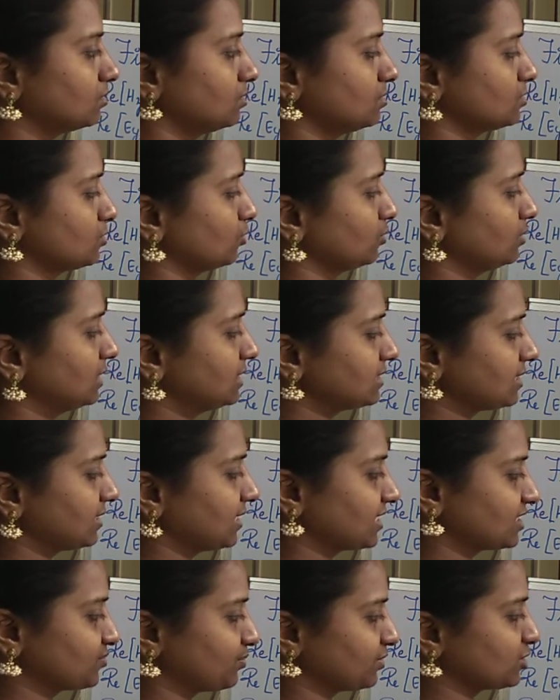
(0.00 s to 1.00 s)
So these are the
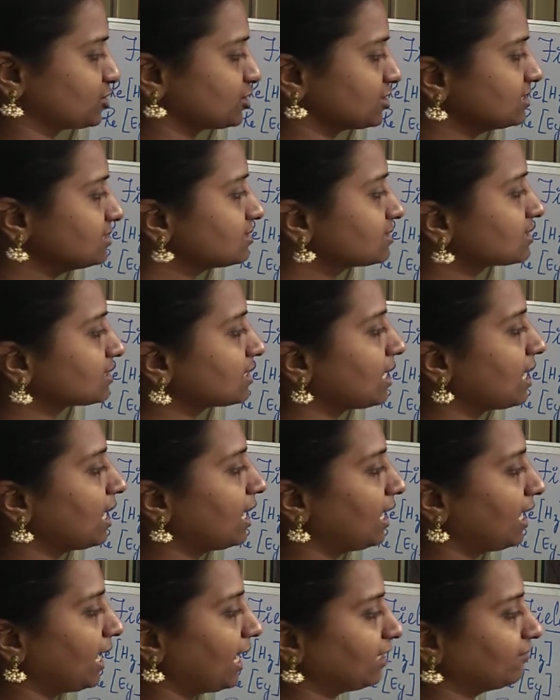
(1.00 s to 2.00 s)
expressions,
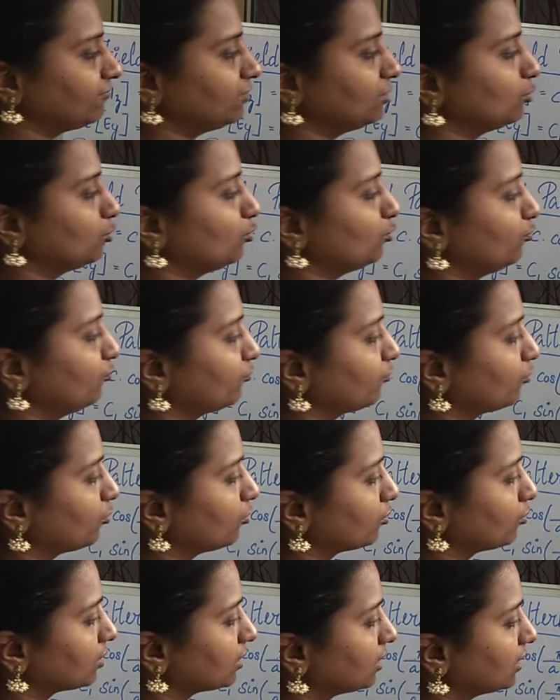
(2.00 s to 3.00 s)
and we know
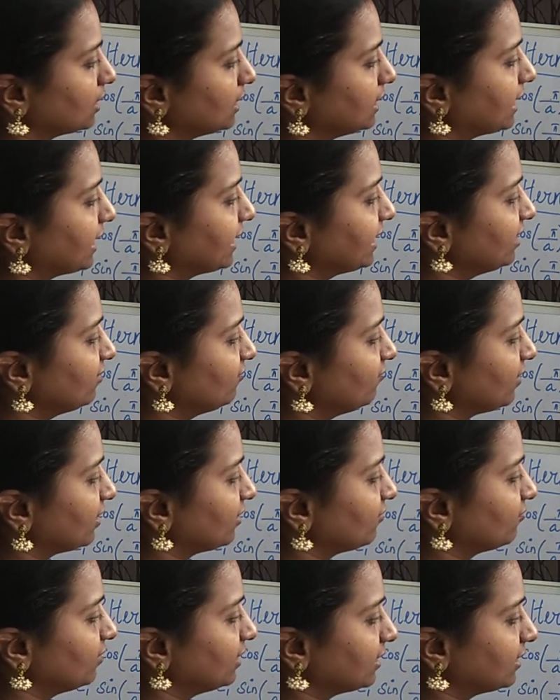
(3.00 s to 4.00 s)
for a guide
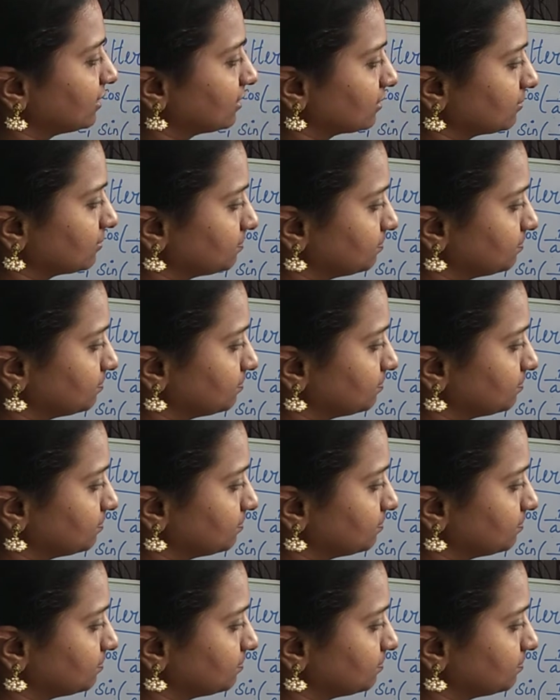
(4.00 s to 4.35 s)
wavelength